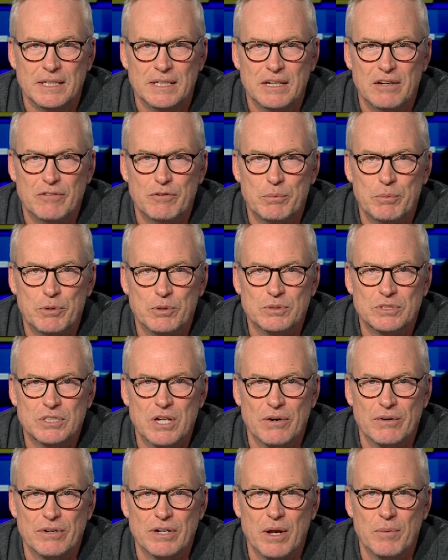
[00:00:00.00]
Liverpool's
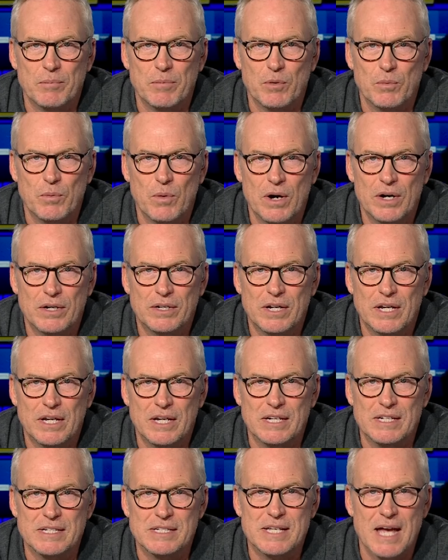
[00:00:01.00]
current number one
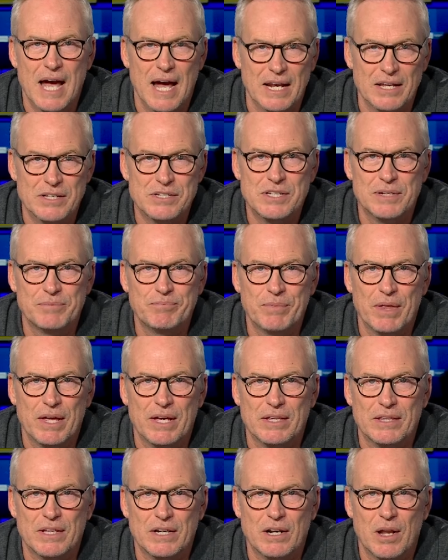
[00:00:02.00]
is Alisson,
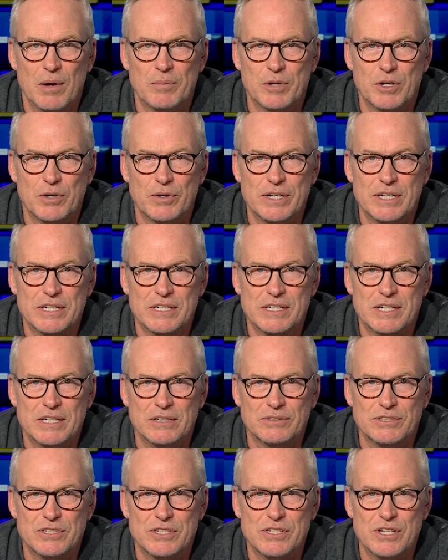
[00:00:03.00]
and the club agreed a
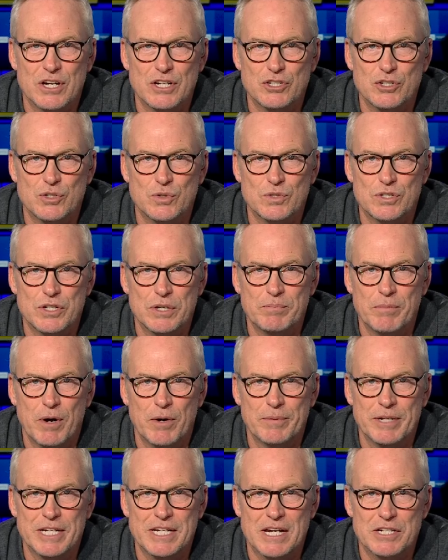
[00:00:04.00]
deal to sign Georgi
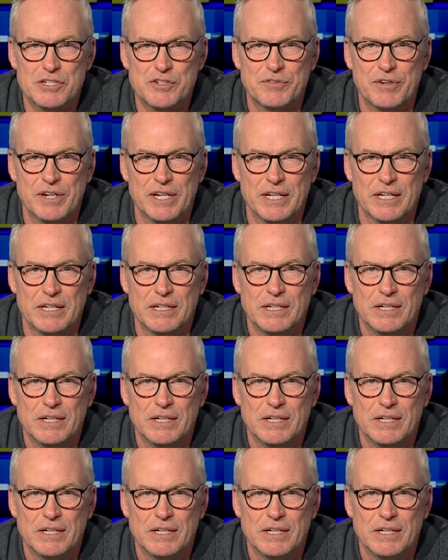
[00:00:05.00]
Mamardashvili